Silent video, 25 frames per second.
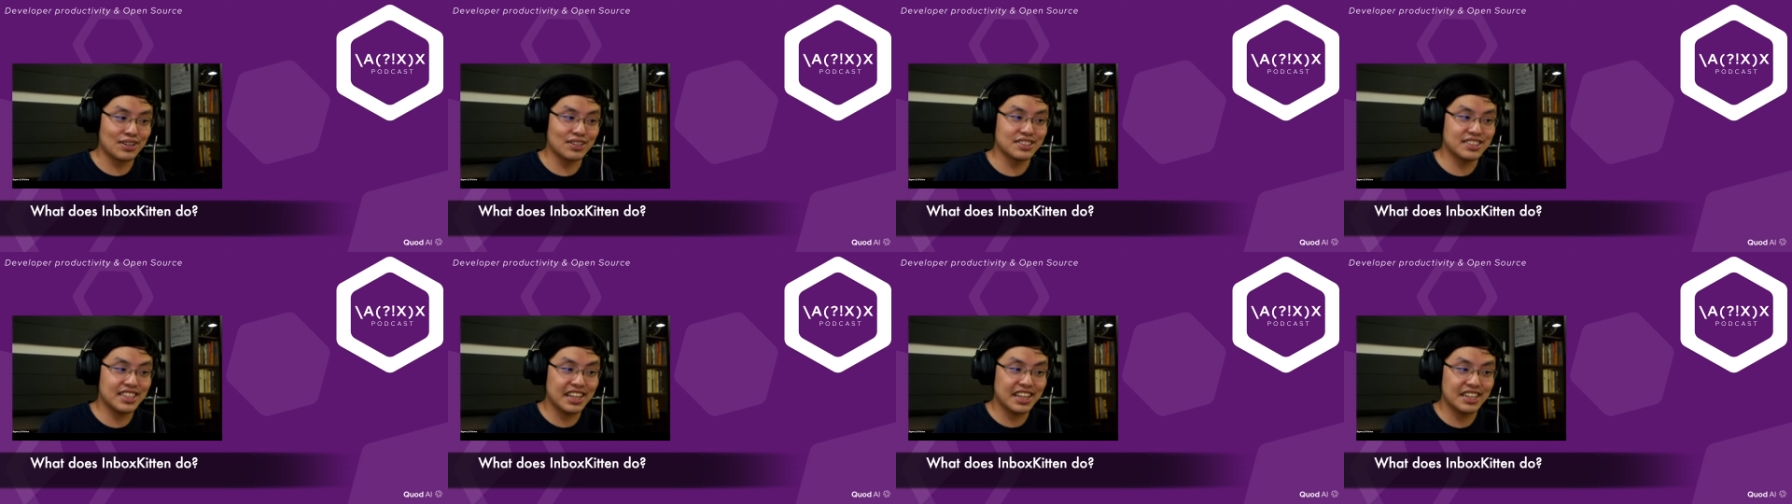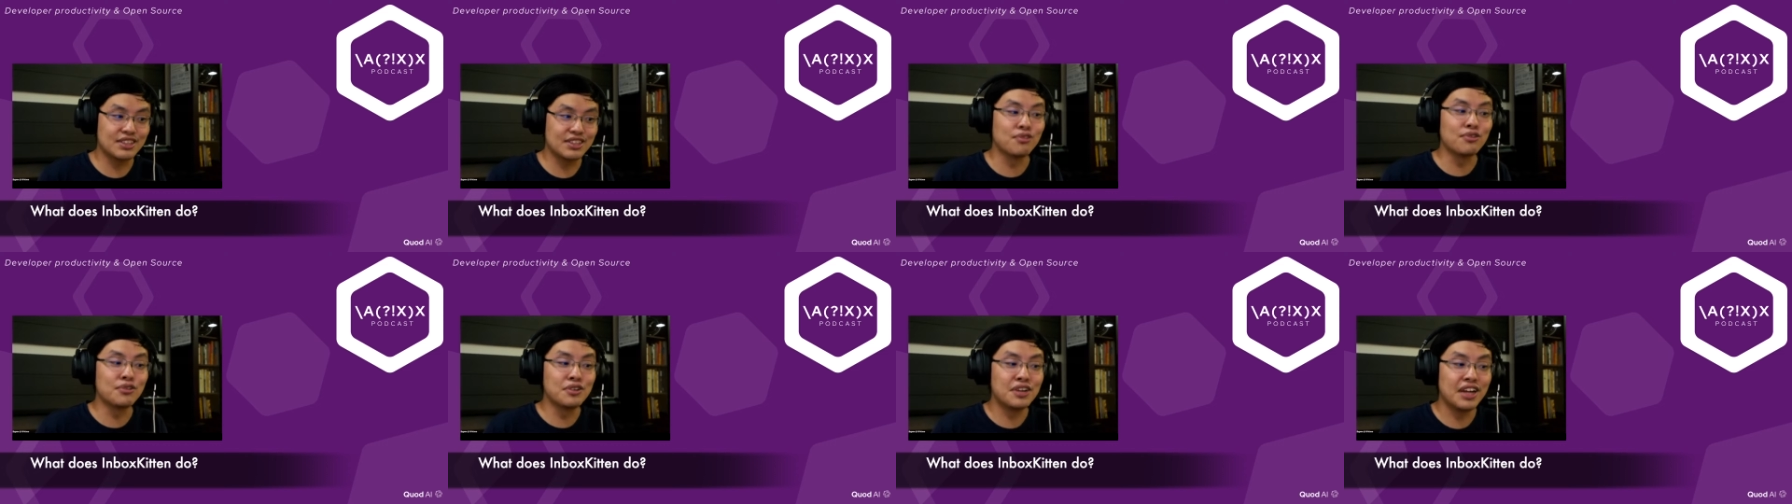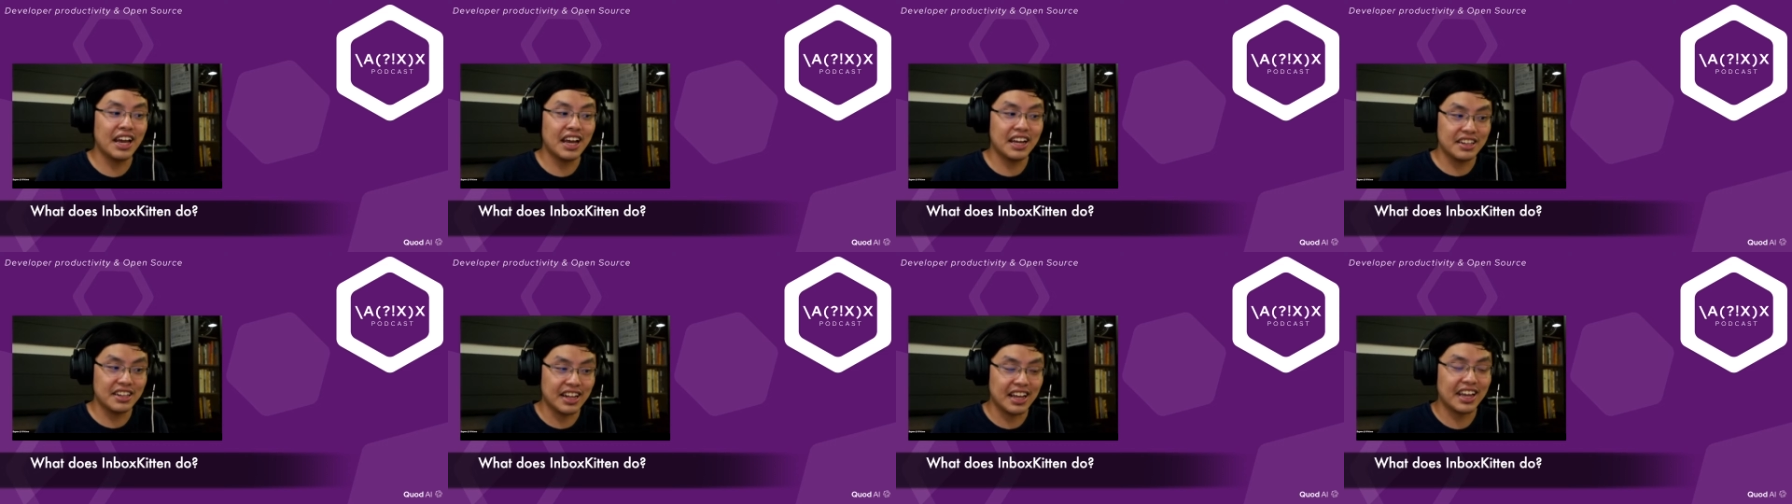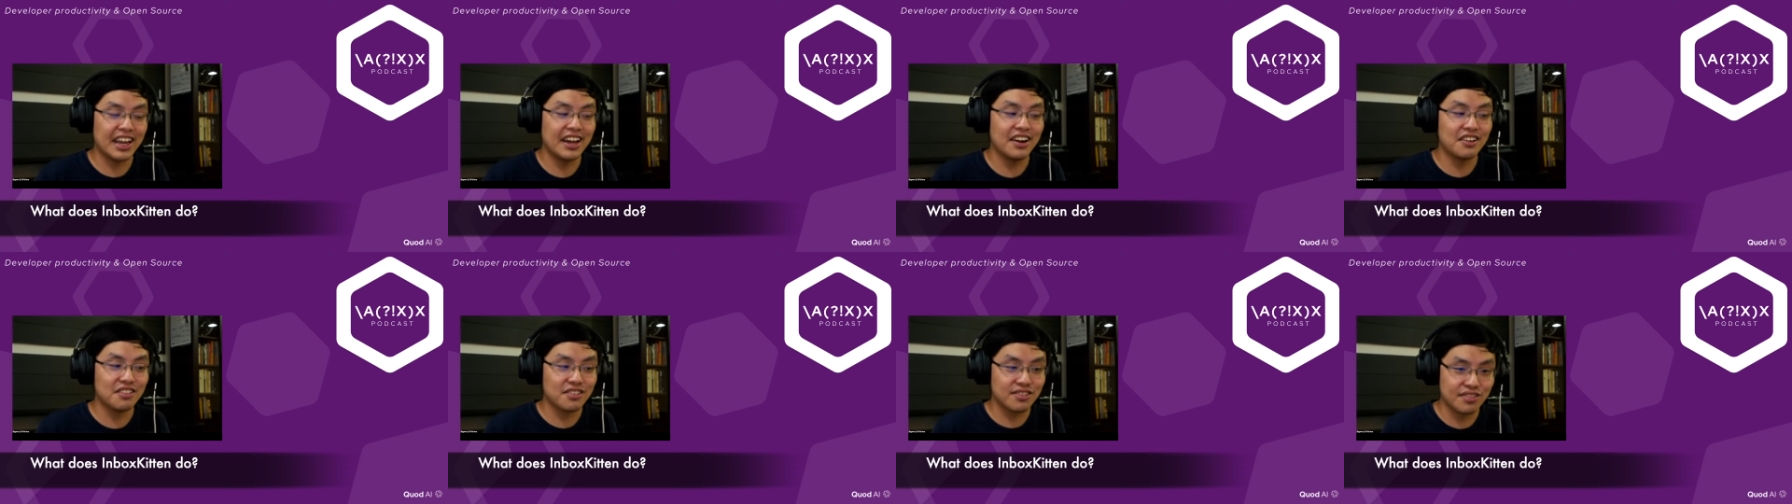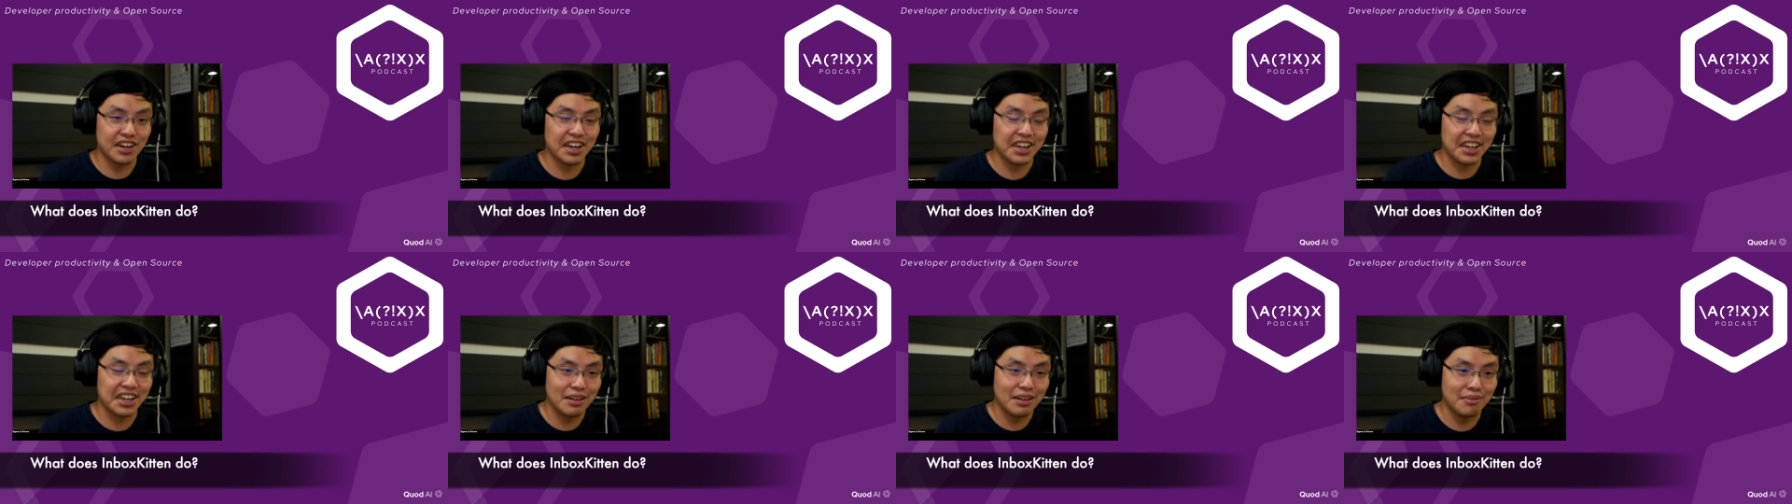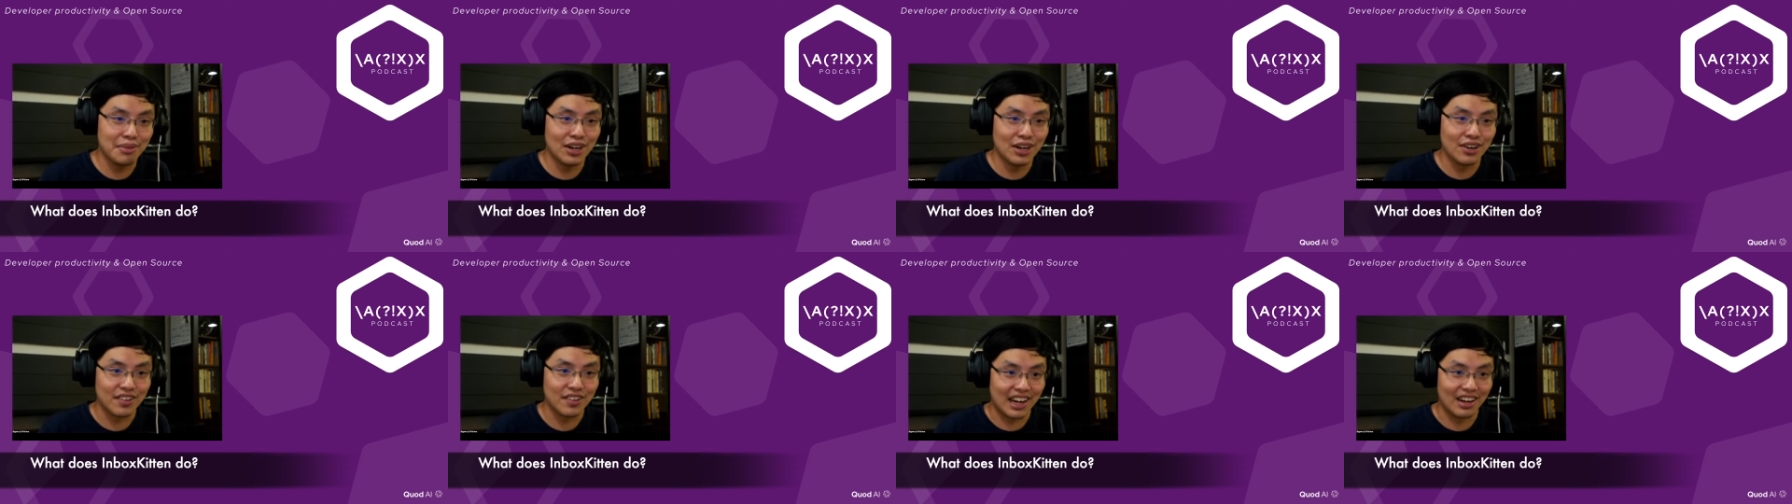they cannot create
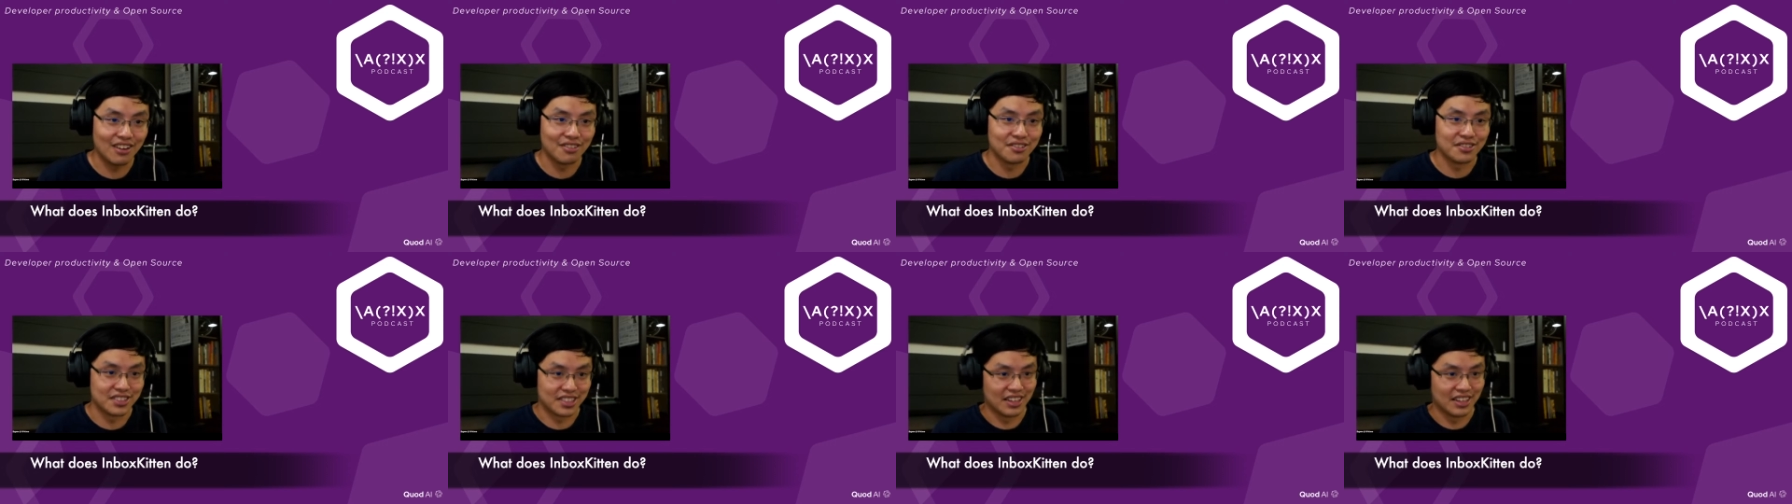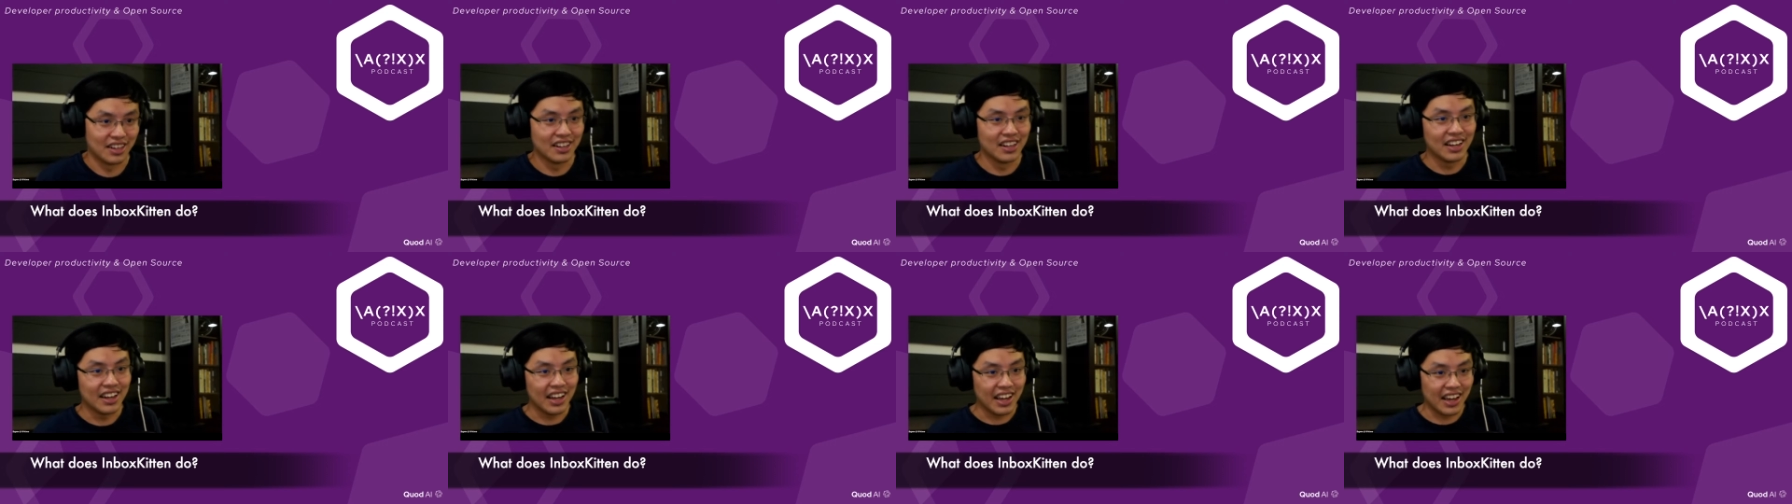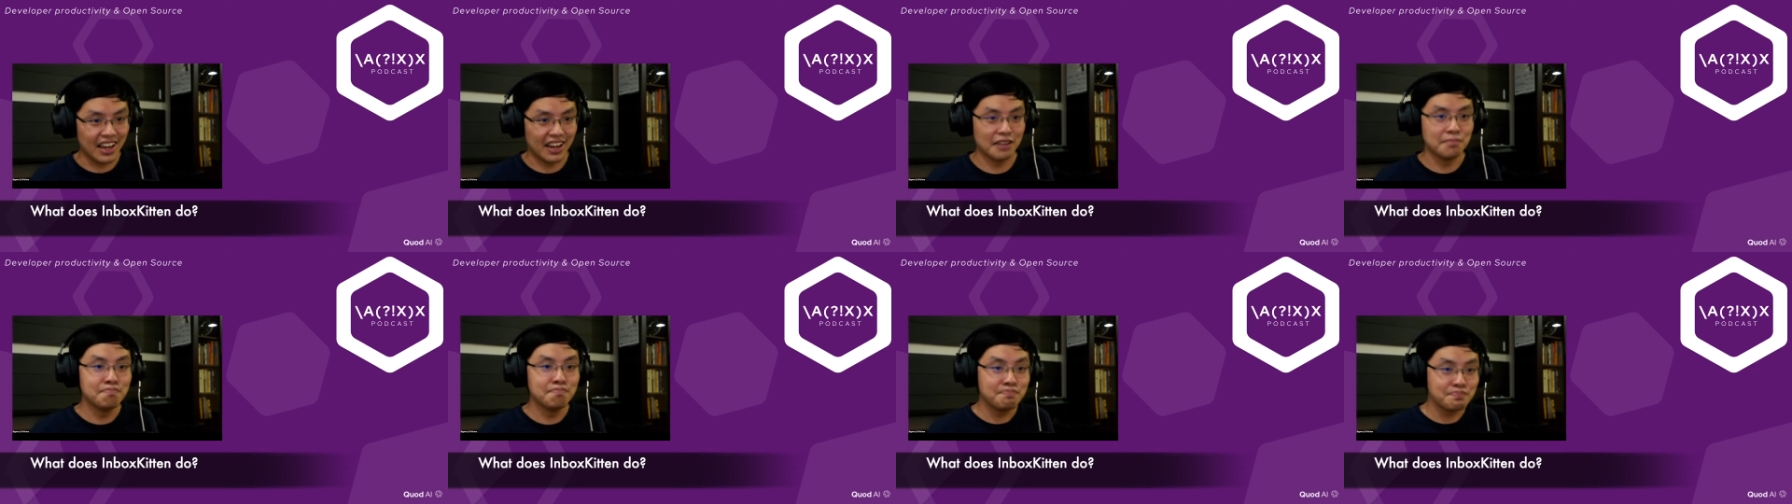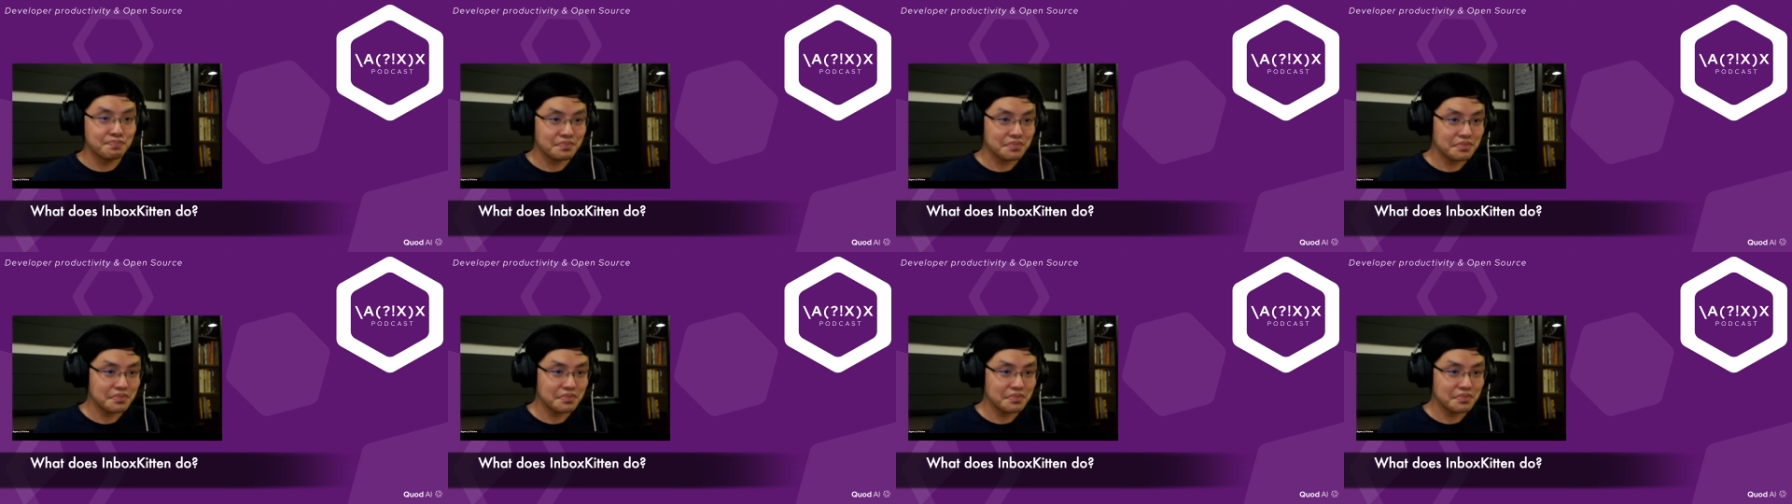email accounts, and